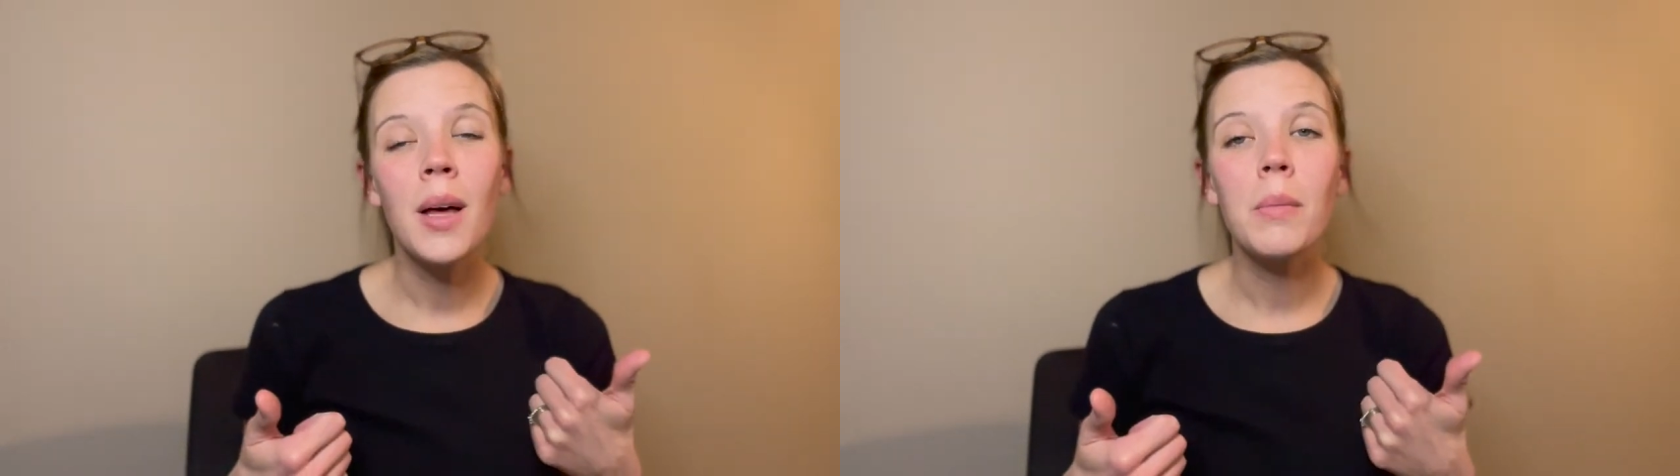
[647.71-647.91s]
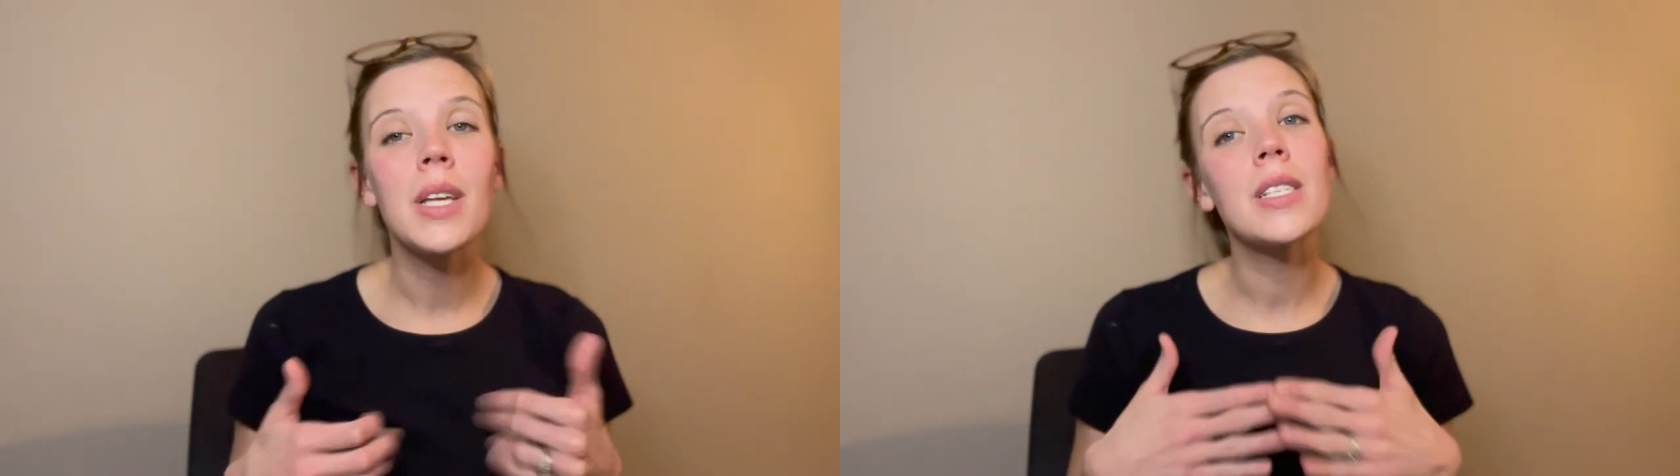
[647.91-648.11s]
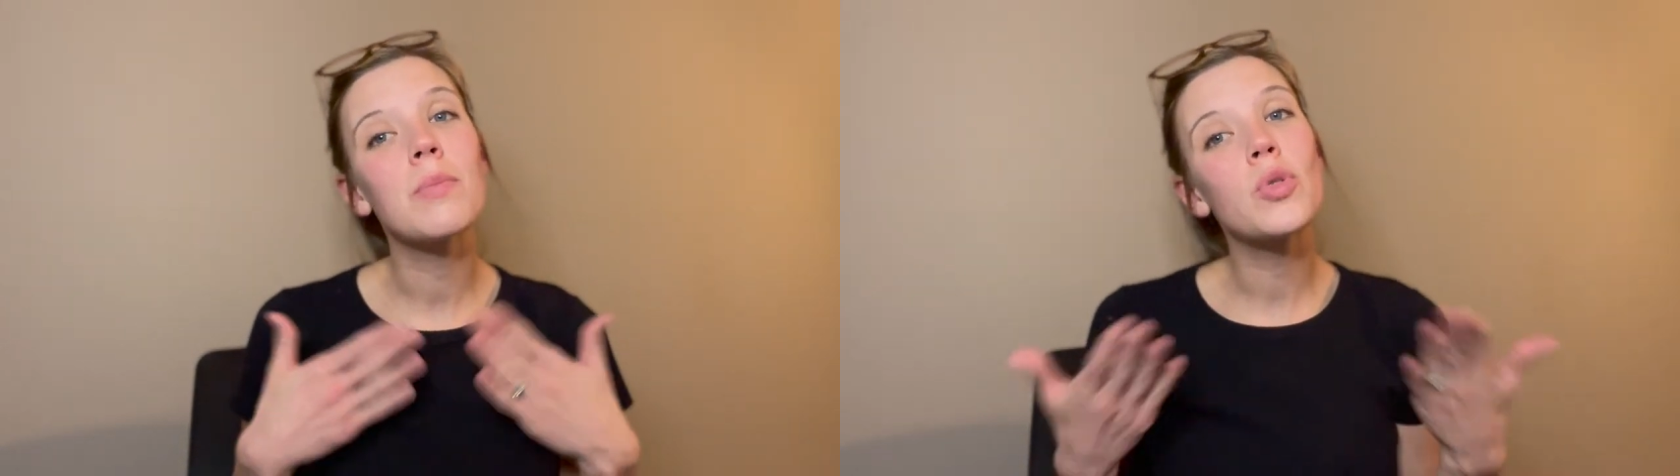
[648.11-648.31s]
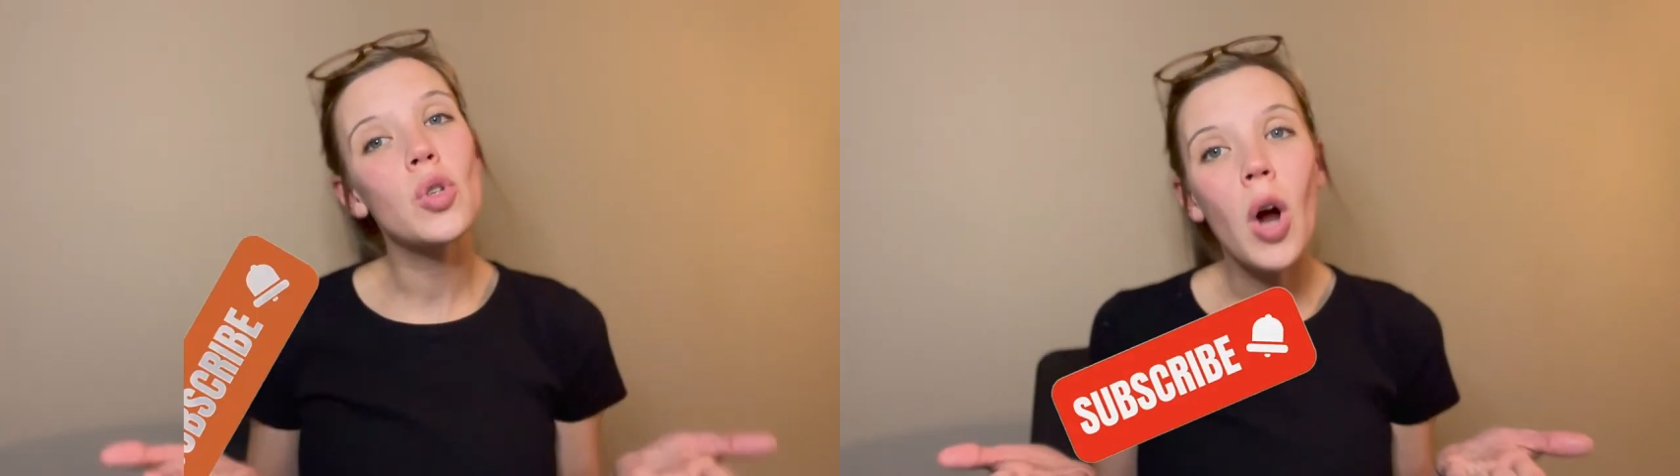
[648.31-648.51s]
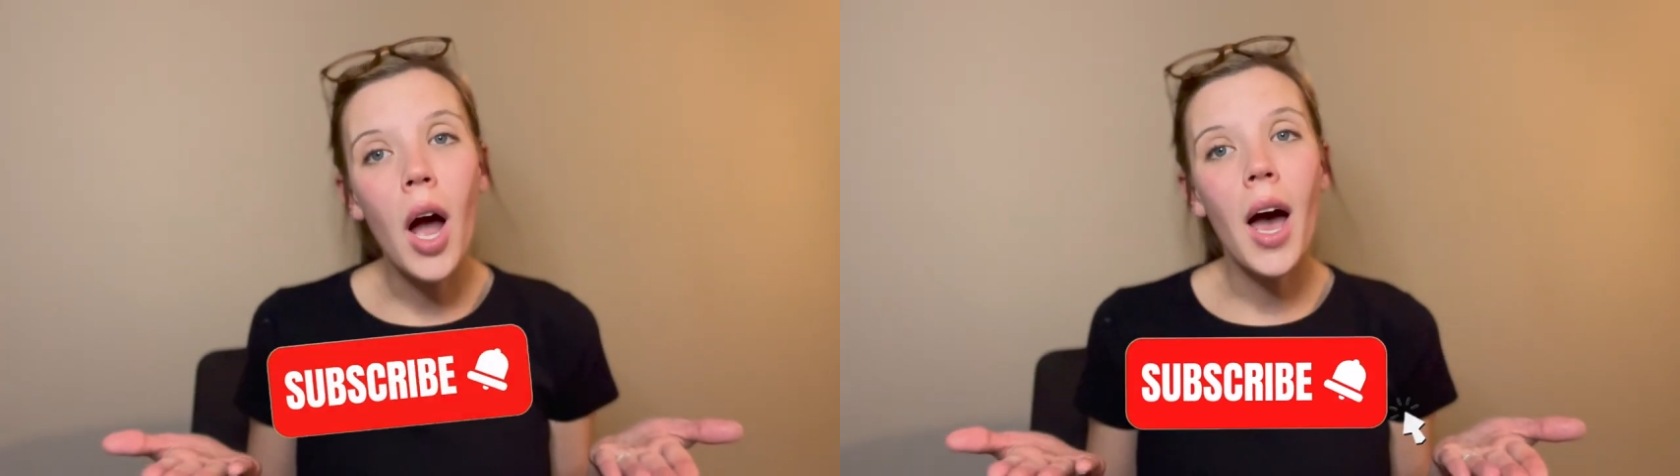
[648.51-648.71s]
Please
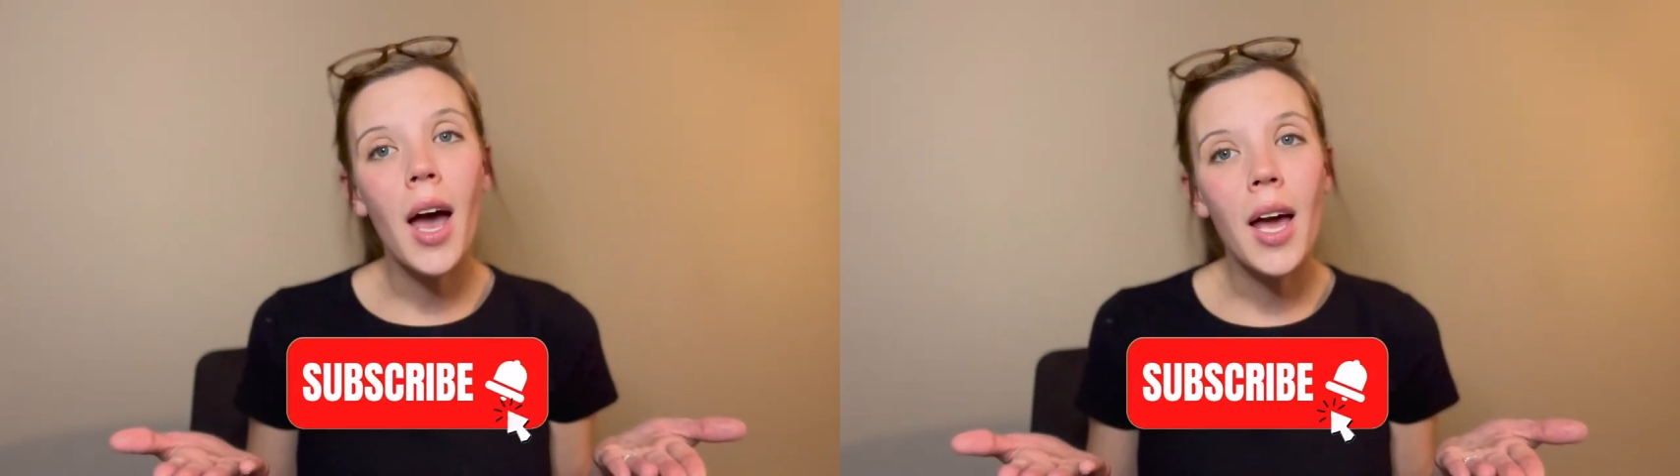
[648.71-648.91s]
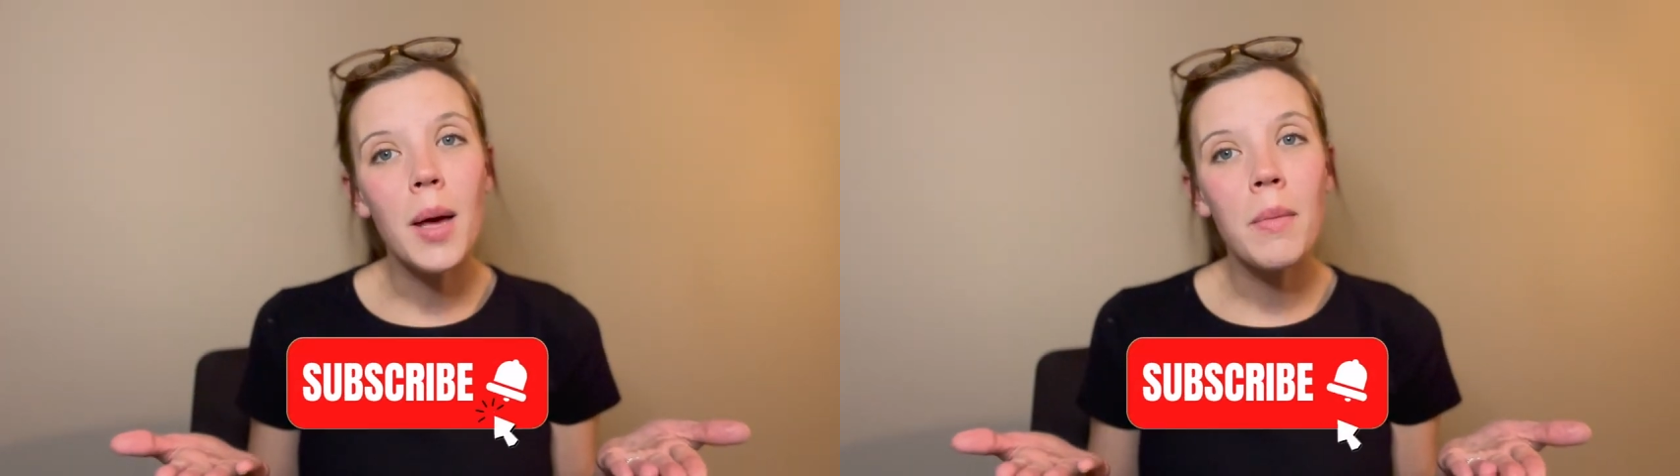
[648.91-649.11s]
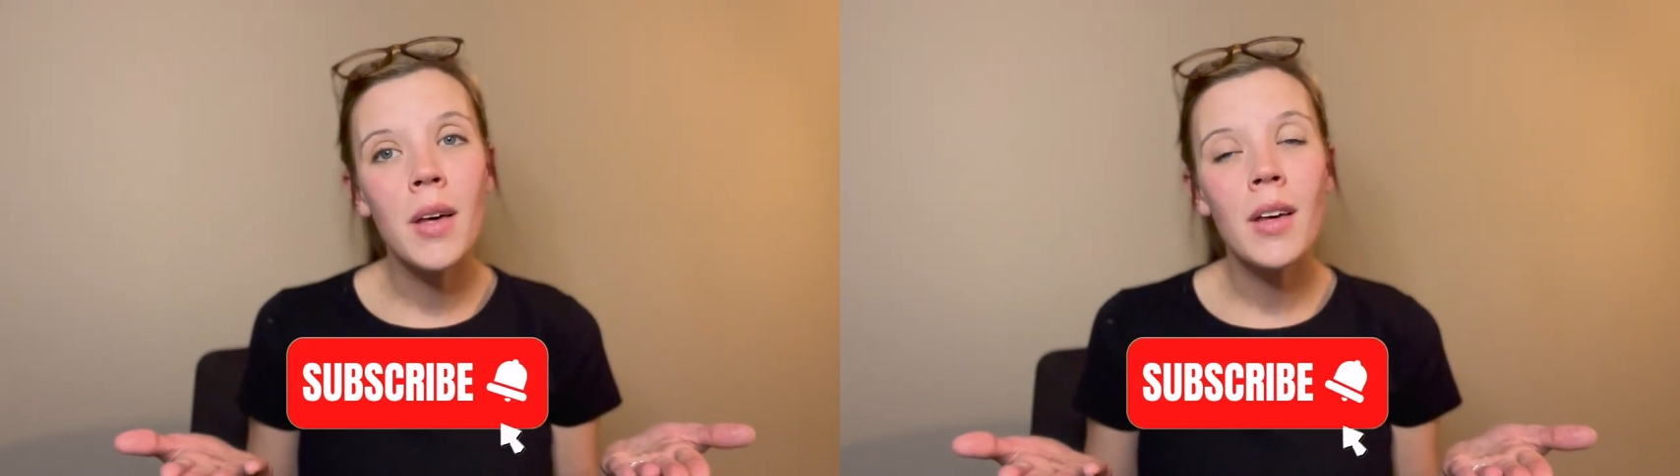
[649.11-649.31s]
subscribe.